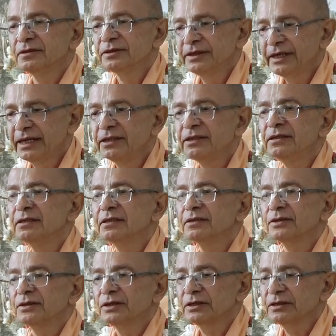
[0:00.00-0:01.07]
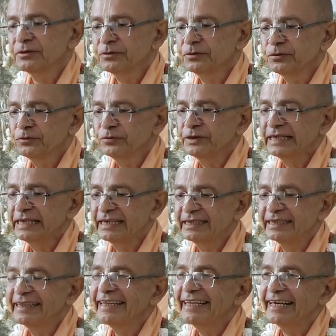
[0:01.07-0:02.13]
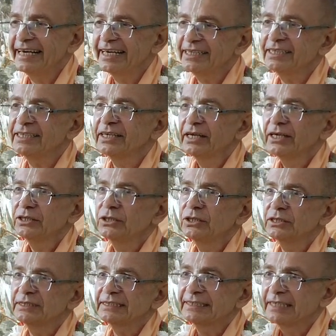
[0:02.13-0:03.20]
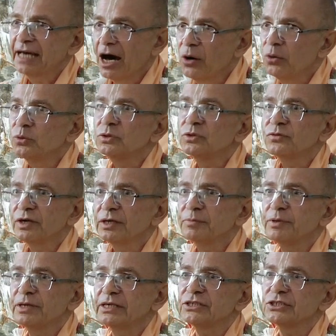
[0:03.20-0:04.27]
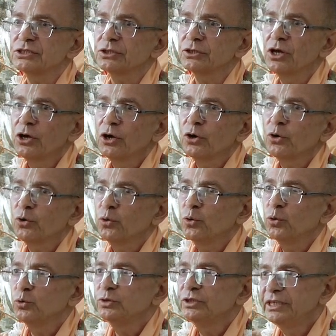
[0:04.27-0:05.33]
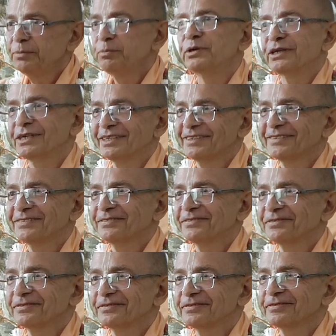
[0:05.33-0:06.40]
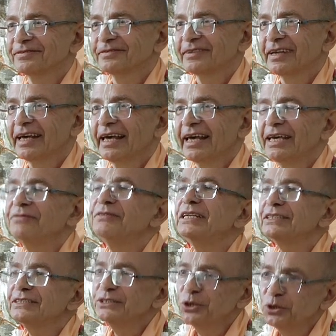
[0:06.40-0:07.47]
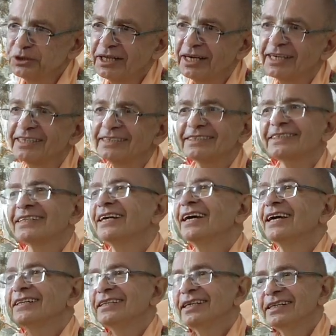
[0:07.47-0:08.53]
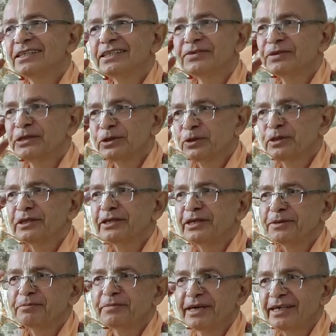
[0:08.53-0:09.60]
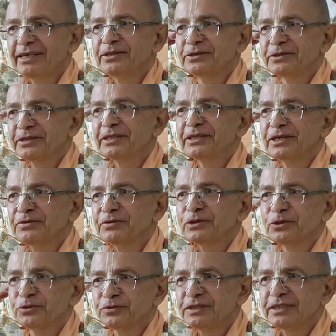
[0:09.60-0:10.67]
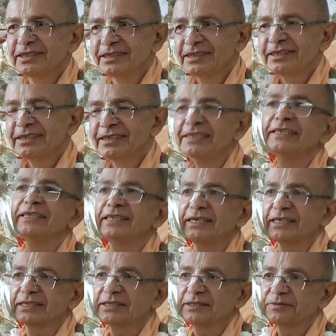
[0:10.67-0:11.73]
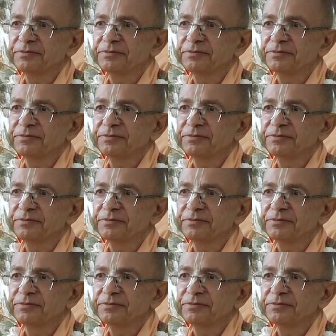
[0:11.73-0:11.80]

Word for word: then uh, we can let the sound vibration go deeper. If there is no trust, then it will only remain on the level of the intellect.